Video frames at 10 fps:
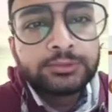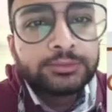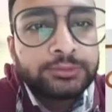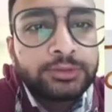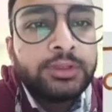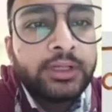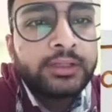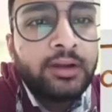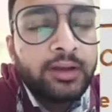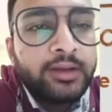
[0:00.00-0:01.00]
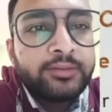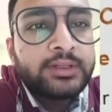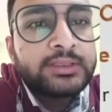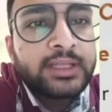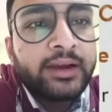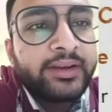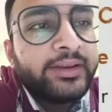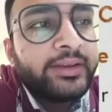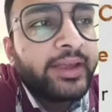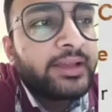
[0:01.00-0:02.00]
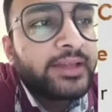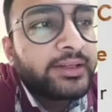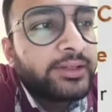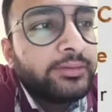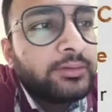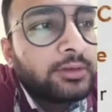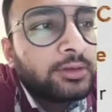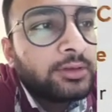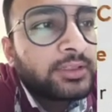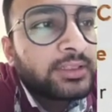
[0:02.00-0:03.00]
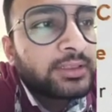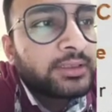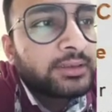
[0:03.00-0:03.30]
So the underlined words are an adjective clauses.